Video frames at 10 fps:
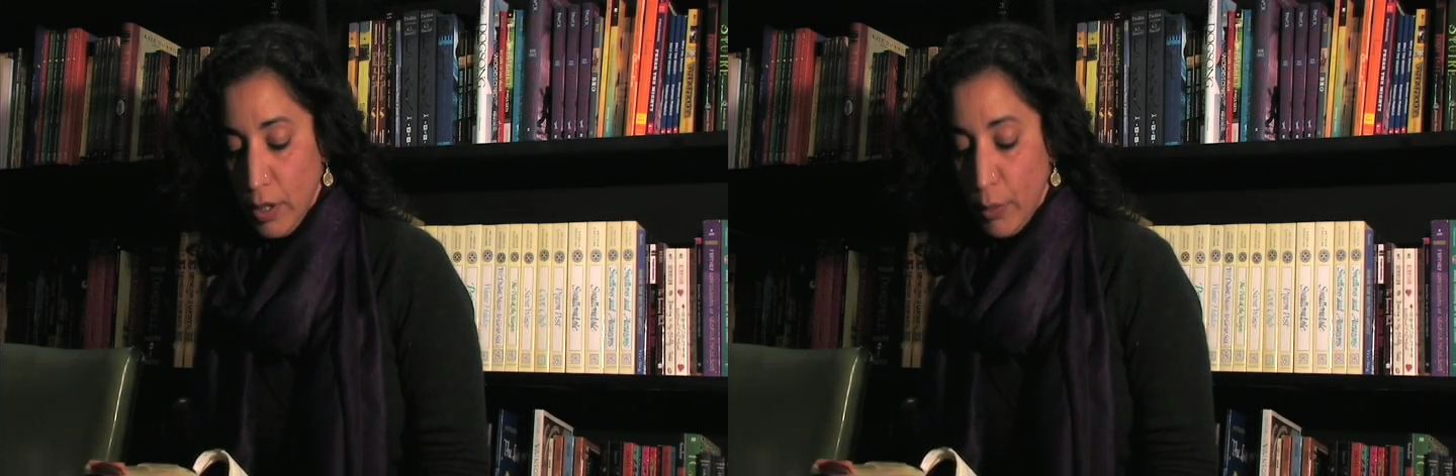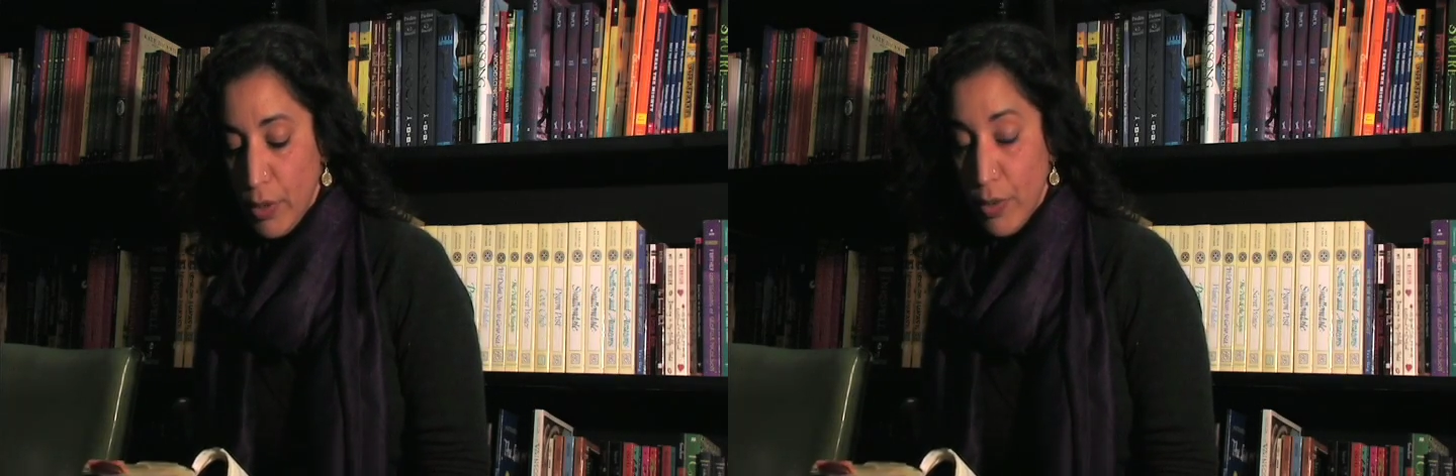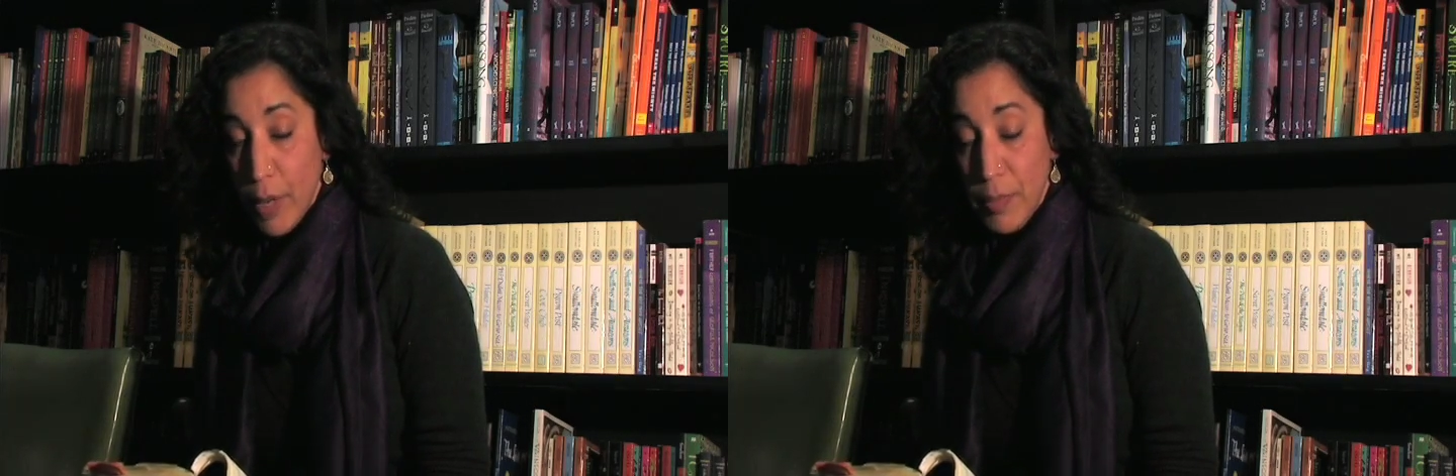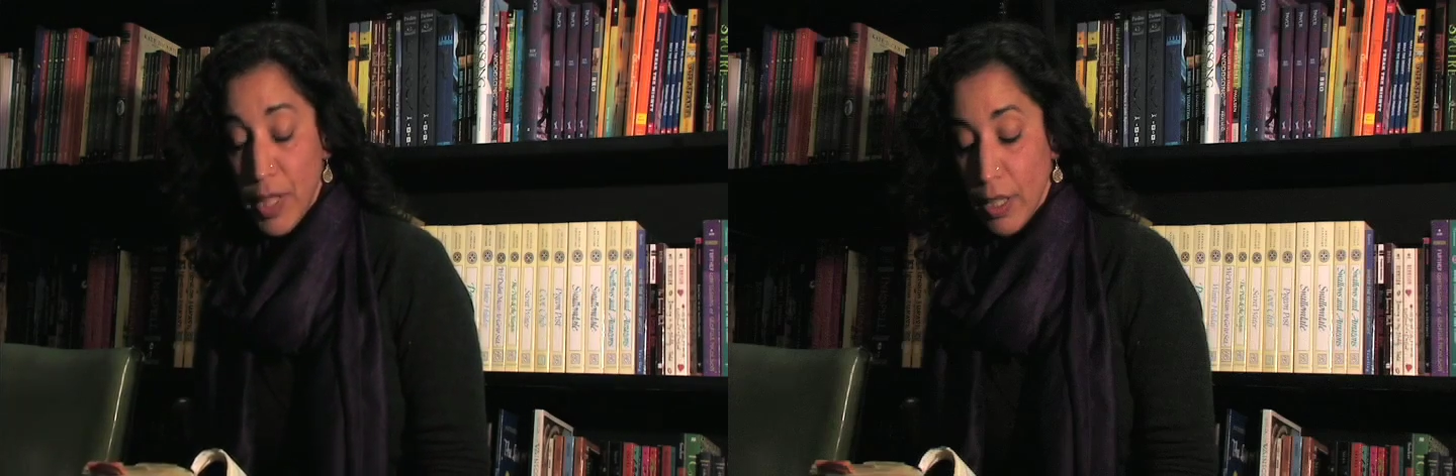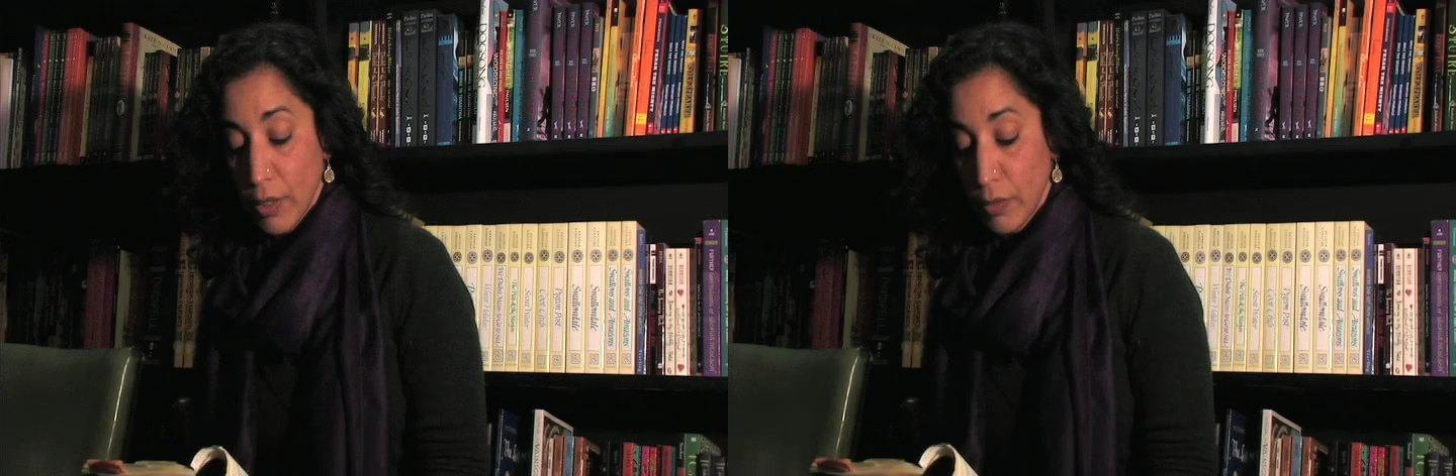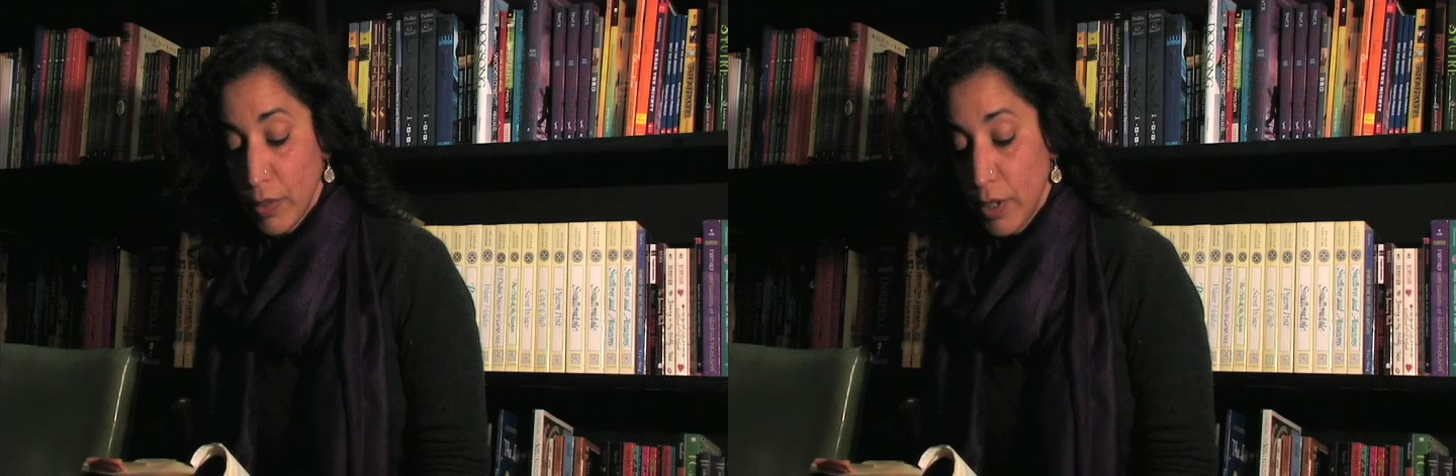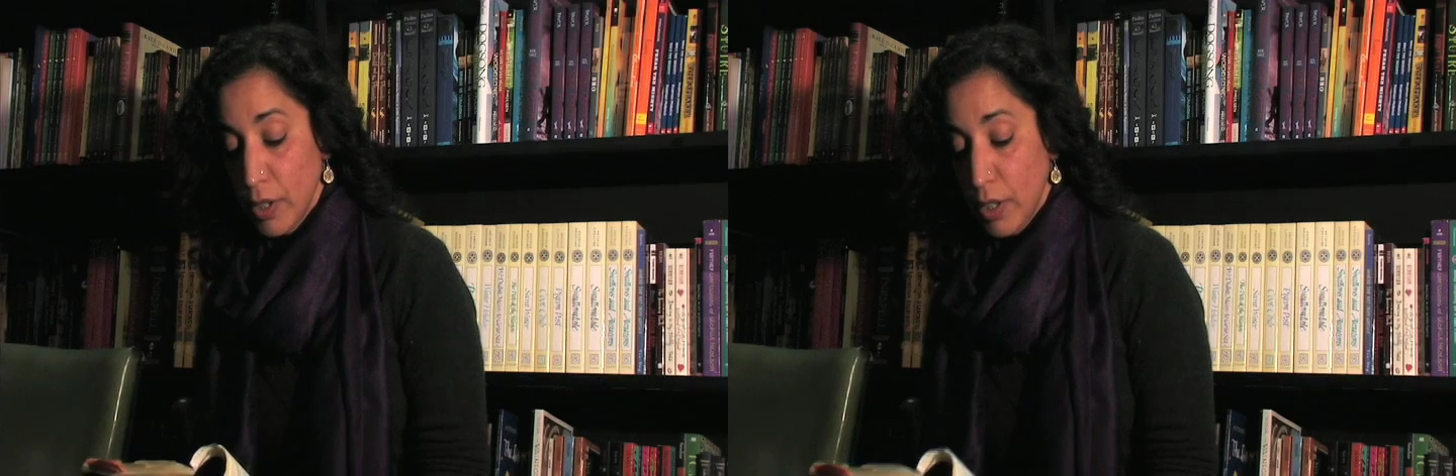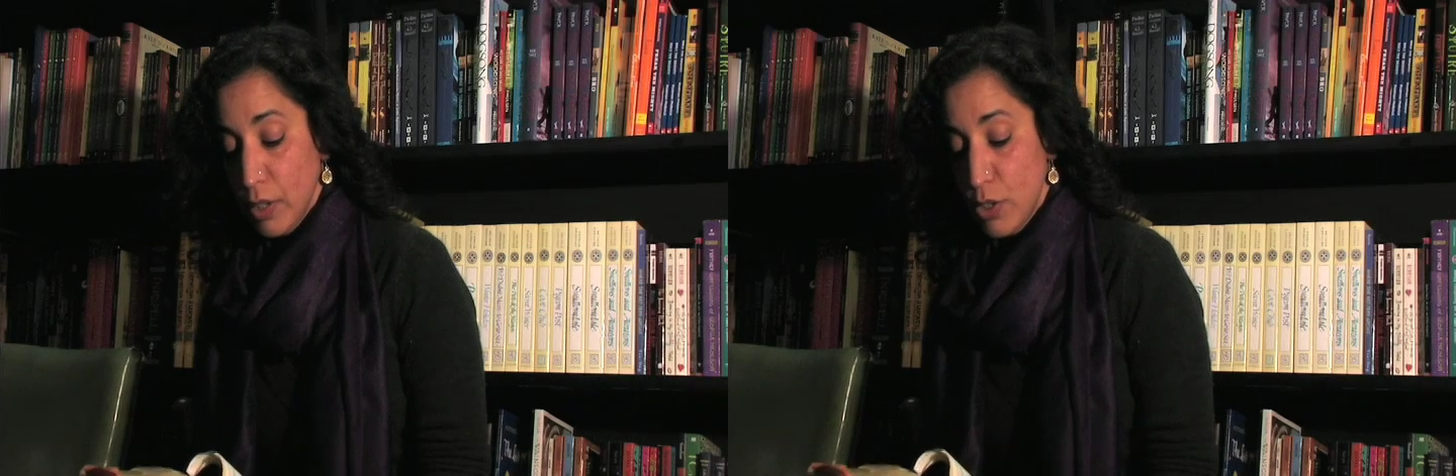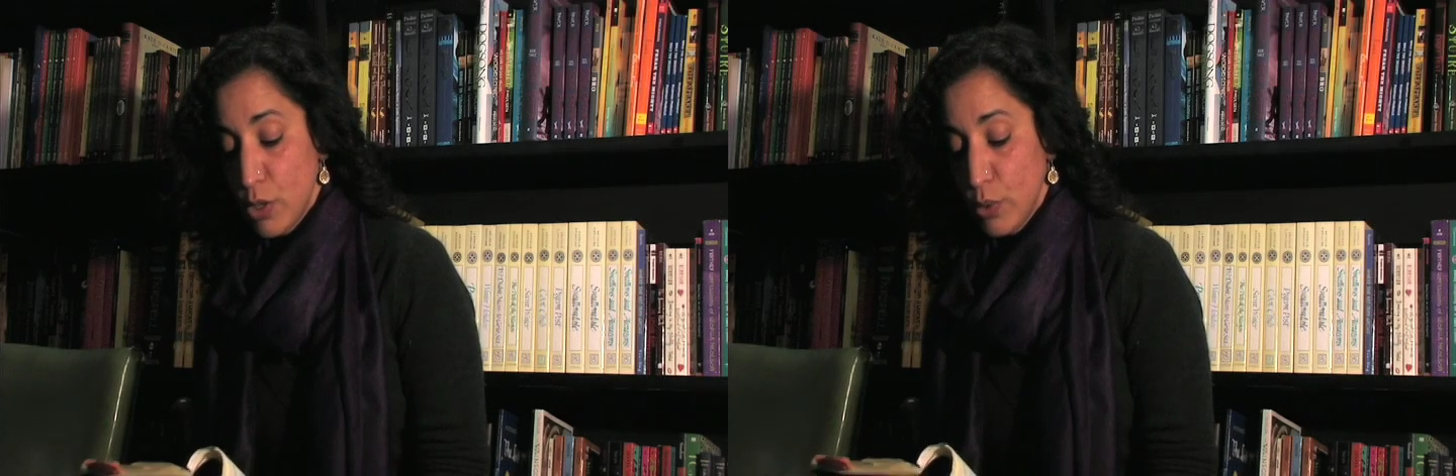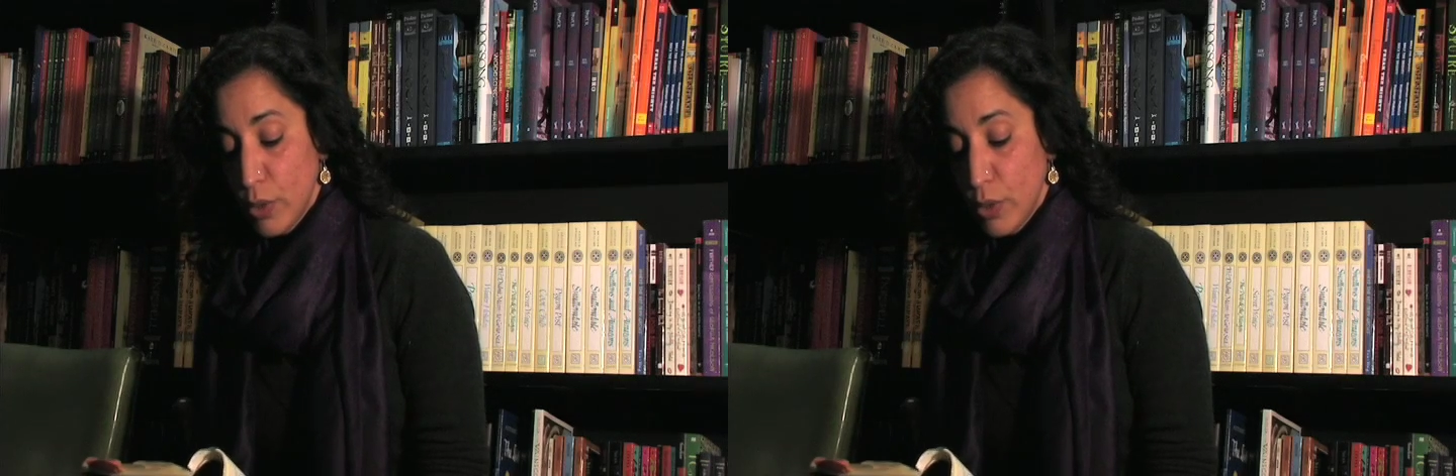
We drop down, too